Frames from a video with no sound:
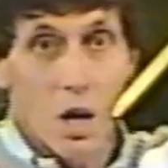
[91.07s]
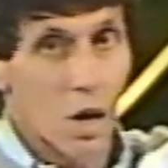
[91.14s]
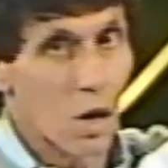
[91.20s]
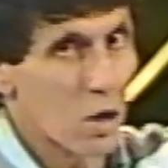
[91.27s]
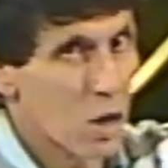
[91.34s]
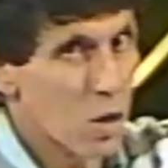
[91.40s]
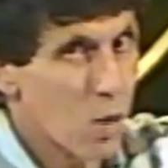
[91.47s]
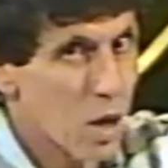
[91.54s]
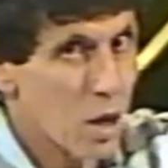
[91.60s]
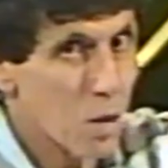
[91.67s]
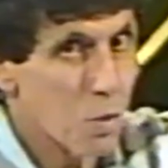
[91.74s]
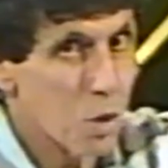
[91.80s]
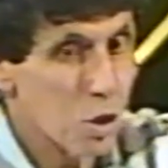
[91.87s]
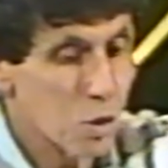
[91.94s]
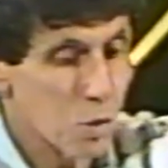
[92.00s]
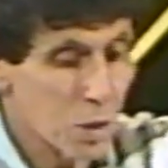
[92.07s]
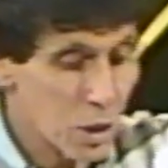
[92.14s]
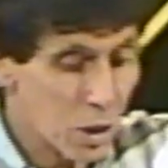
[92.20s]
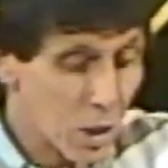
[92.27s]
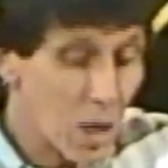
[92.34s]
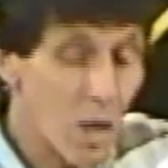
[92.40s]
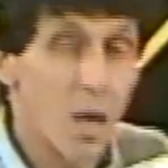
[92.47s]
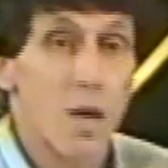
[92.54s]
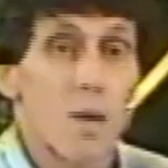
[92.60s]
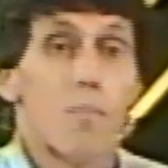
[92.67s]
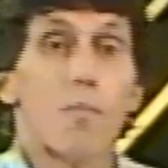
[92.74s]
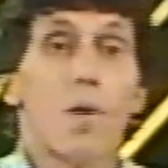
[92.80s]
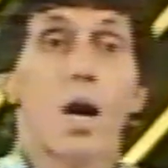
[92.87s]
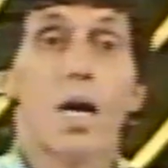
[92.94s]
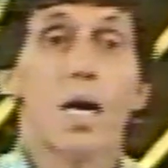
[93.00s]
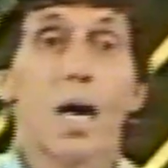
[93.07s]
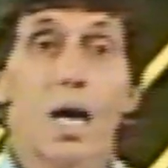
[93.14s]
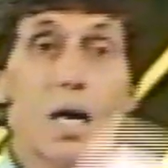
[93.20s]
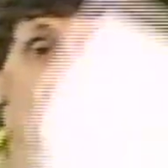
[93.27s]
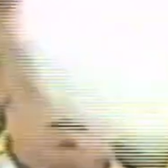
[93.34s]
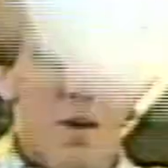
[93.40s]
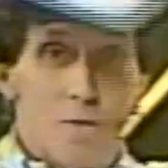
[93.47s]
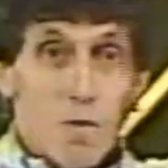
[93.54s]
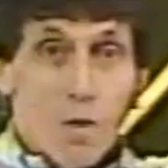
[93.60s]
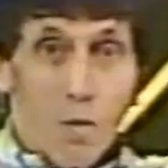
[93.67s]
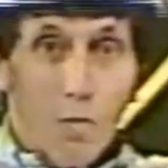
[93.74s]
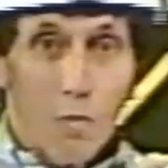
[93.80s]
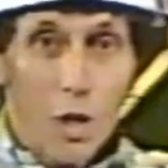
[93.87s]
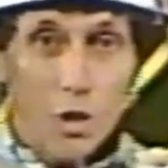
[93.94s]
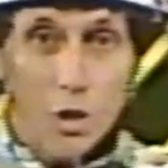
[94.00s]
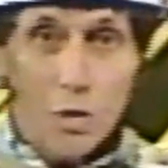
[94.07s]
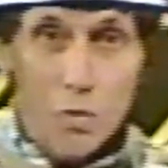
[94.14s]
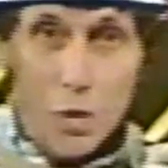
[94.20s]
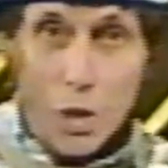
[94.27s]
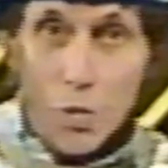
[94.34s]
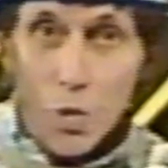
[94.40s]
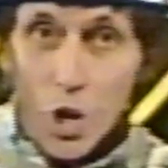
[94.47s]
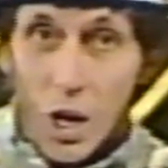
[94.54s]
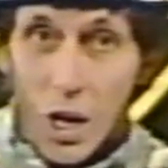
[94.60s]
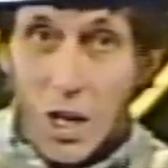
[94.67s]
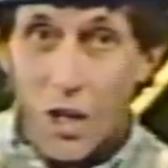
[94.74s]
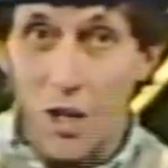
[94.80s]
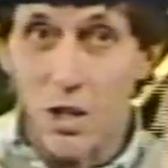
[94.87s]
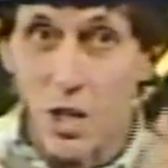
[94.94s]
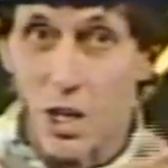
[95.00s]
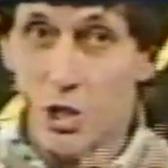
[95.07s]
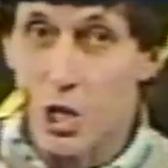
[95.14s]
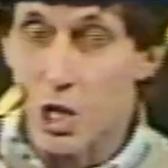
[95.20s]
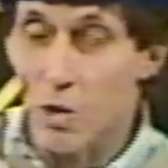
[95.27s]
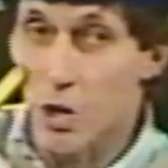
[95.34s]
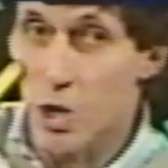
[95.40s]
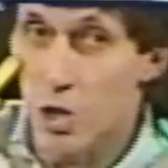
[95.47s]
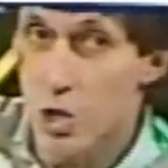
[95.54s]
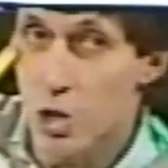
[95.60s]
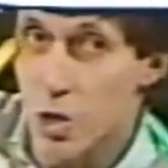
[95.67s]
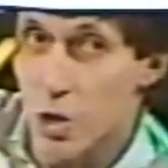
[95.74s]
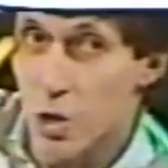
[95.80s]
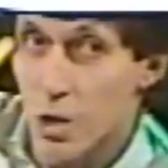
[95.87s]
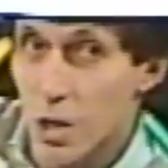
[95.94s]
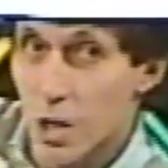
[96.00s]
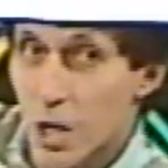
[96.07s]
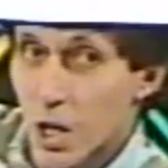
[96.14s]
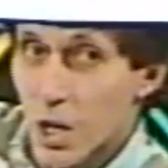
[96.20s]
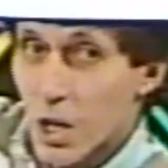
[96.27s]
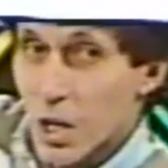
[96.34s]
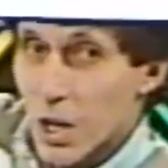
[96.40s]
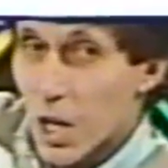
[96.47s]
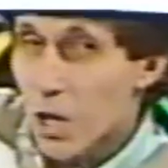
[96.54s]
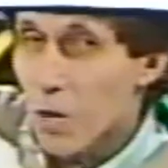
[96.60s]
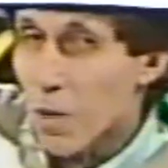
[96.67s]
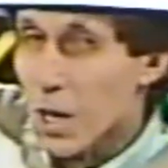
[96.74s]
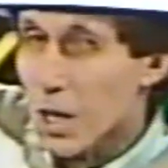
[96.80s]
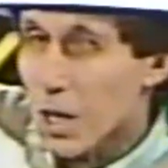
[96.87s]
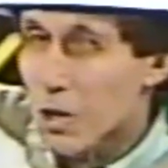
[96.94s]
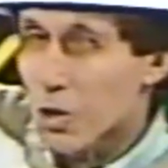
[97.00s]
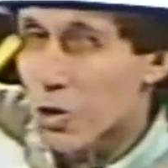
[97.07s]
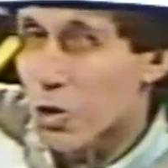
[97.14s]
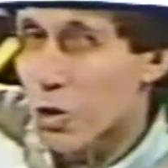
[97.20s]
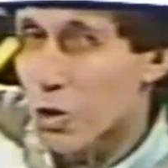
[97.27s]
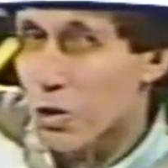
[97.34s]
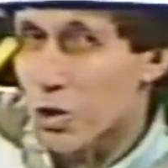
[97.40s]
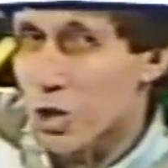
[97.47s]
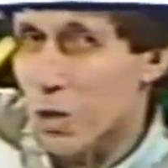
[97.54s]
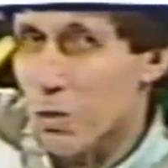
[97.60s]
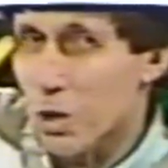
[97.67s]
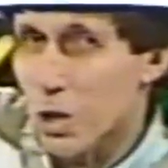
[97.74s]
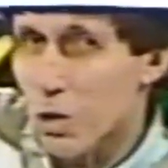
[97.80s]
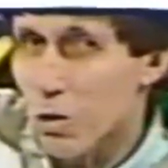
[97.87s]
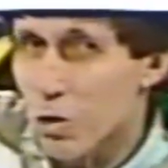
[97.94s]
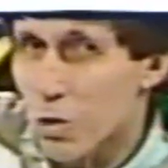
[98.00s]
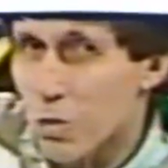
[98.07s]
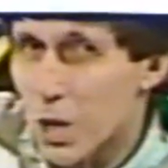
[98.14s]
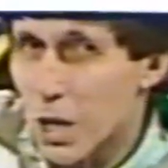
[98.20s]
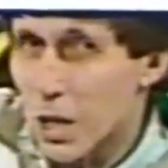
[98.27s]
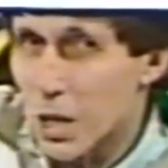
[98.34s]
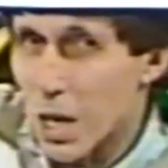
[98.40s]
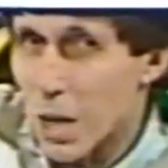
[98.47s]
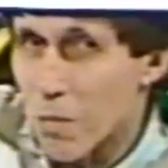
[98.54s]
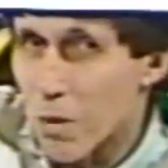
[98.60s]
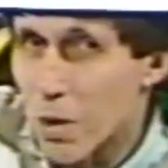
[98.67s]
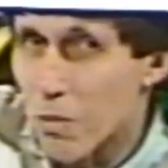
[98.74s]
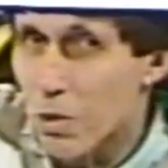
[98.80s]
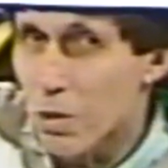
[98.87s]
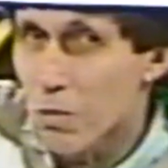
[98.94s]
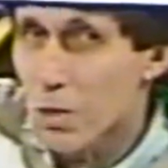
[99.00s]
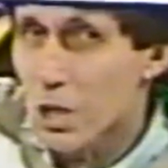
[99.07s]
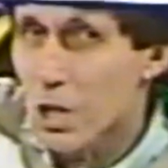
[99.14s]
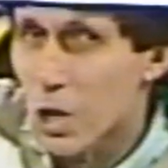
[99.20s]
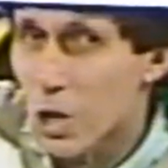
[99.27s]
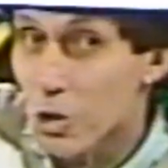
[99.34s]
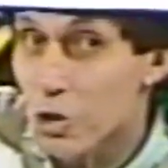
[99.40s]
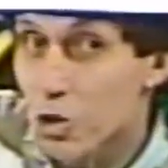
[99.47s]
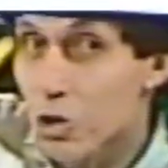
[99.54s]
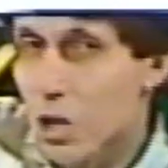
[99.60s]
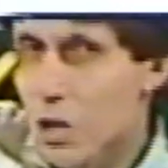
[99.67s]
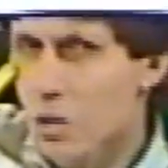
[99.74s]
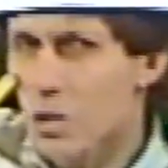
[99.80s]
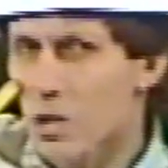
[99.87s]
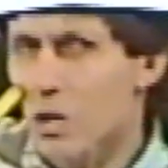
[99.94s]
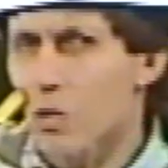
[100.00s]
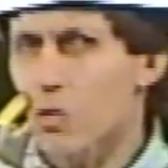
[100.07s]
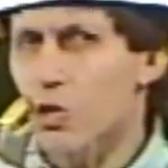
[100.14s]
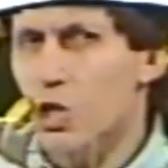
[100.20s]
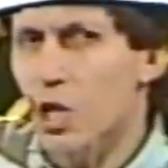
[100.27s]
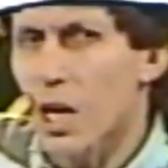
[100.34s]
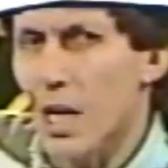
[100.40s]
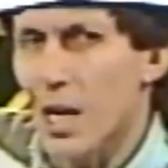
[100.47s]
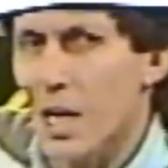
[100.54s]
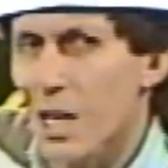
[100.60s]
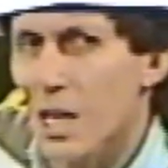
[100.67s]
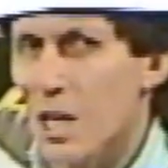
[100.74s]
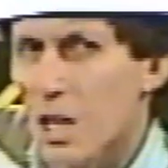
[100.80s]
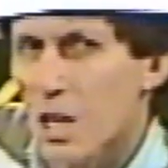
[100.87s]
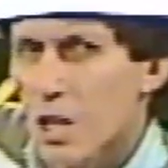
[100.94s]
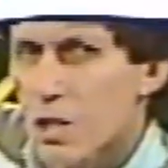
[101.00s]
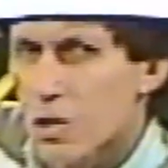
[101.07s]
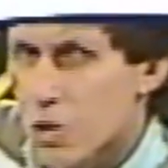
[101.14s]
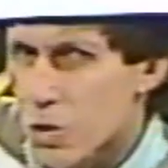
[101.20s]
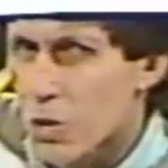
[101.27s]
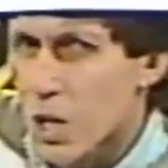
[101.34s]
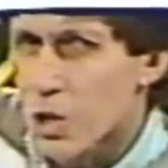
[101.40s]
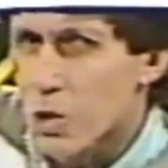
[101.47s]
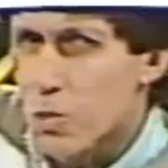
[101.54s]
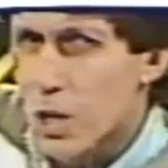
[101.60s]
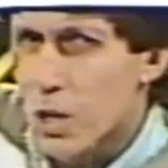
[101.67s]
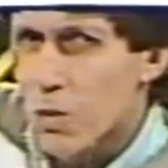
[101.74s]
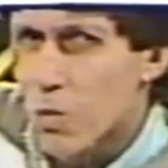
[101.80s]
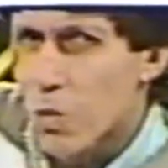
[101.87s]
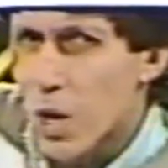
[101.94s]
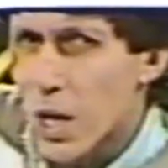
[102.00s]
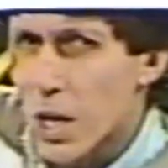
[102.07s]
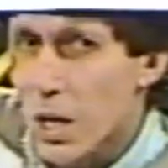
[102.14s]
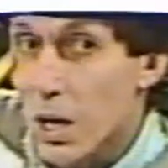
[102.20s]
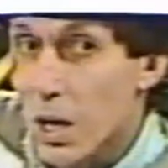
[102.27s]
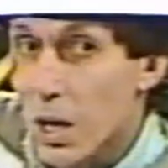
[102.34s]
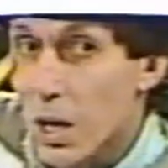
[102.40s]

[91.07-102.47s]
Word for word: Only one other possibility. My hat must have been white. That's how I knew. Now you may need to talk to somebody else about that problem because you know the old saying, two heads are better than one.